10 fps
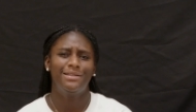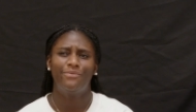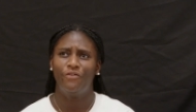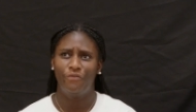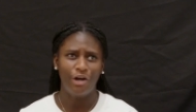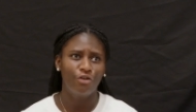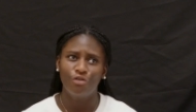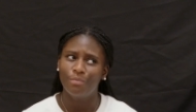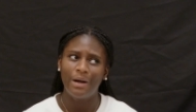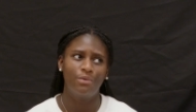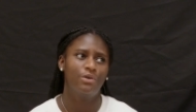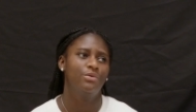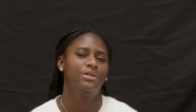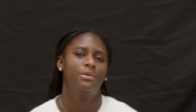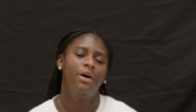friend group. I would go
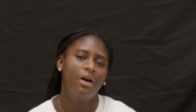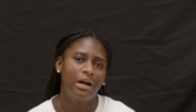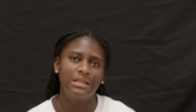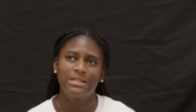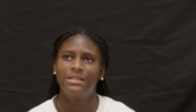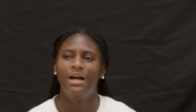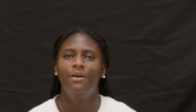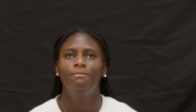into the parties and stuff.